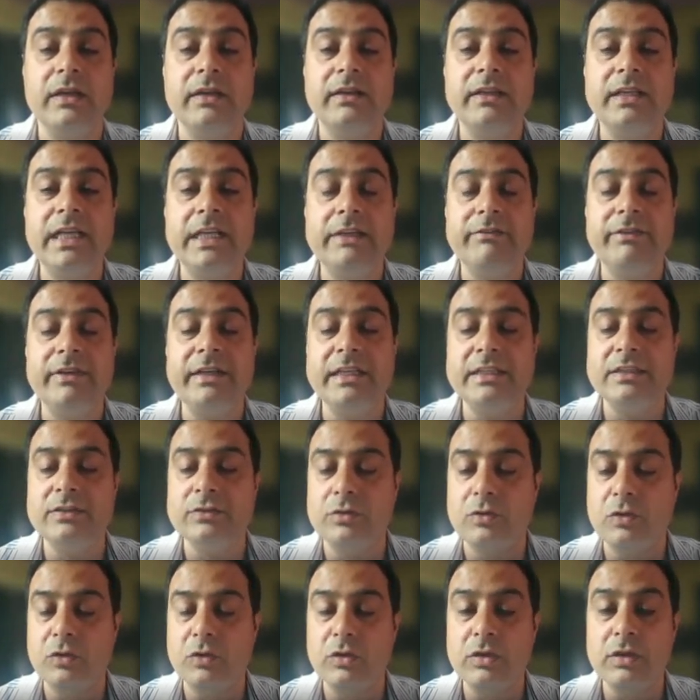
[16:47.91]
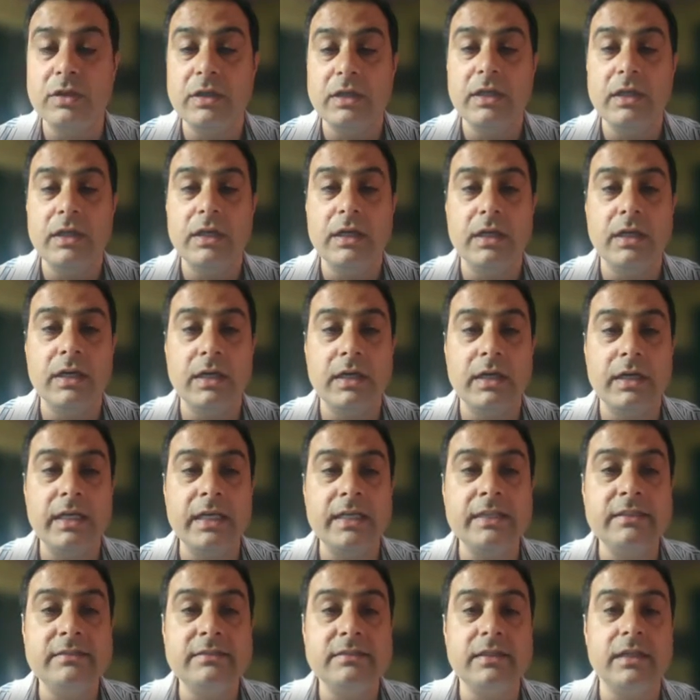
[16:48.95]
Tree equity score
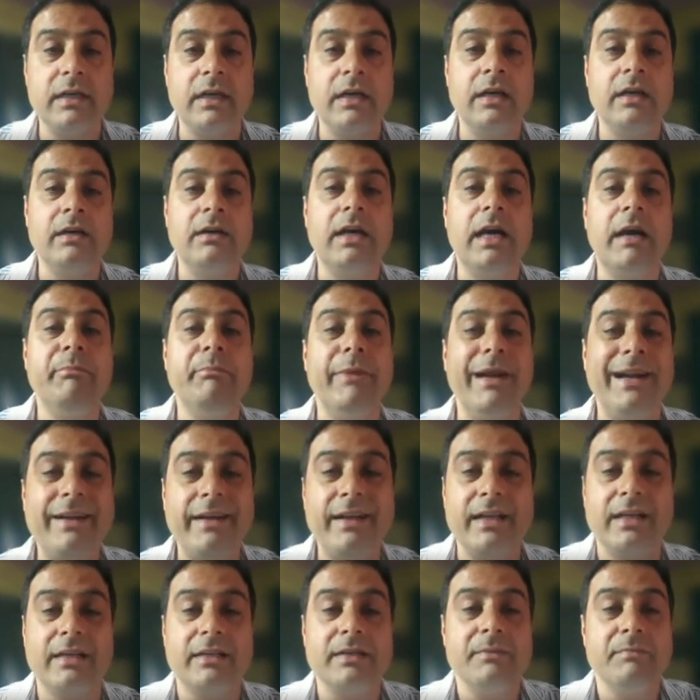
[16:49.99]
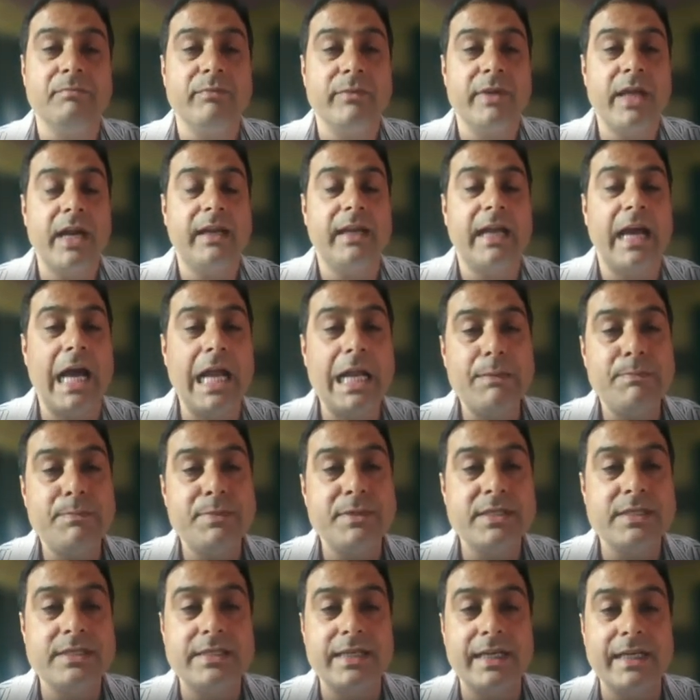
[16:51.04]
is a metric that
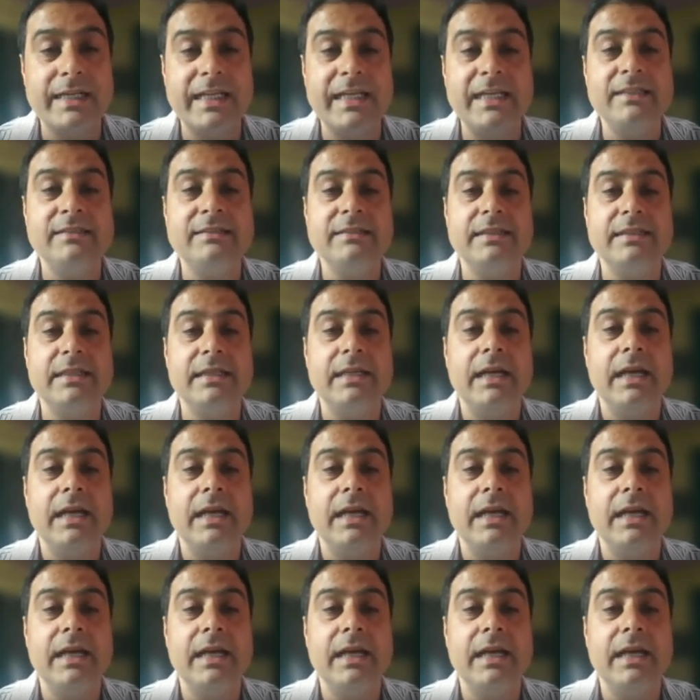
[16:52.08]
helps cities